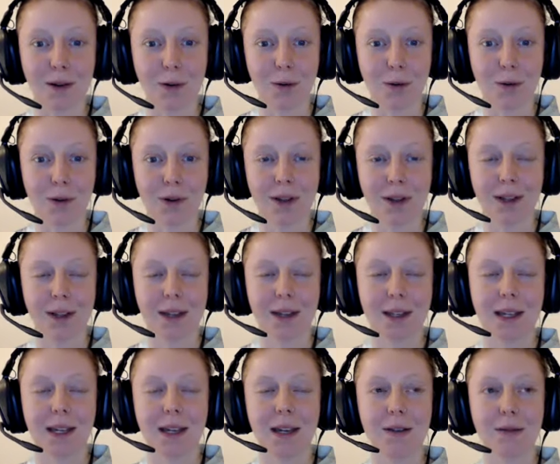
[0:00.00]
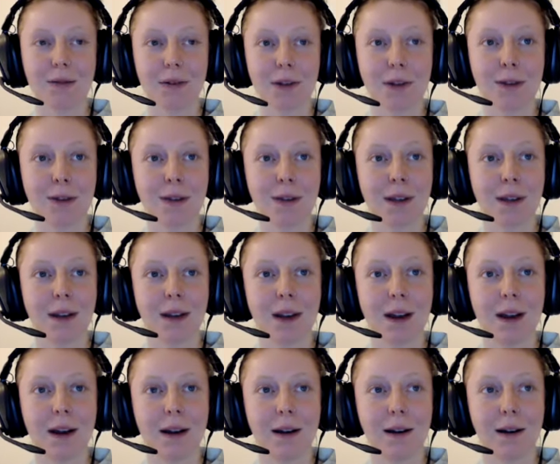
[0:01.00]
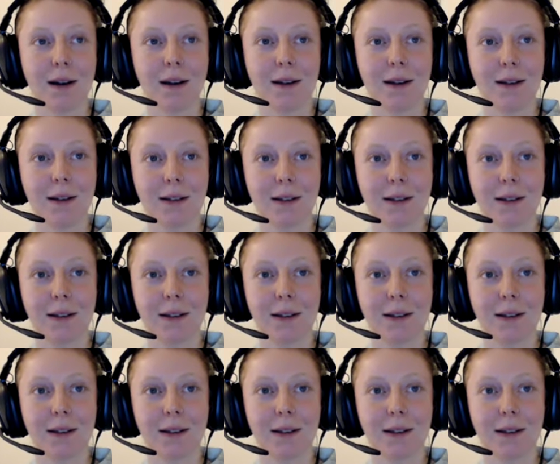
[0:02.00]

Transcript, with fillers: or even uh,